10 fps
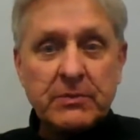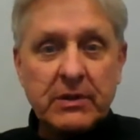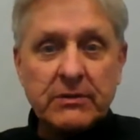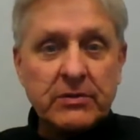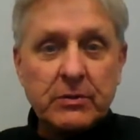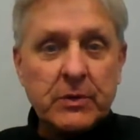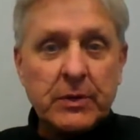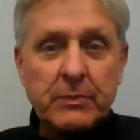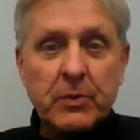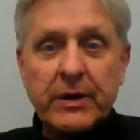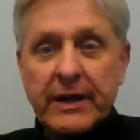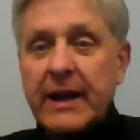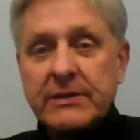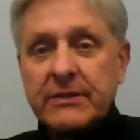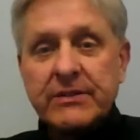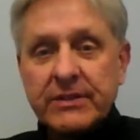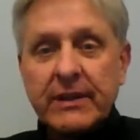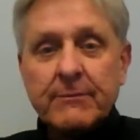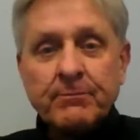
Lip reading: consumer reporting agency.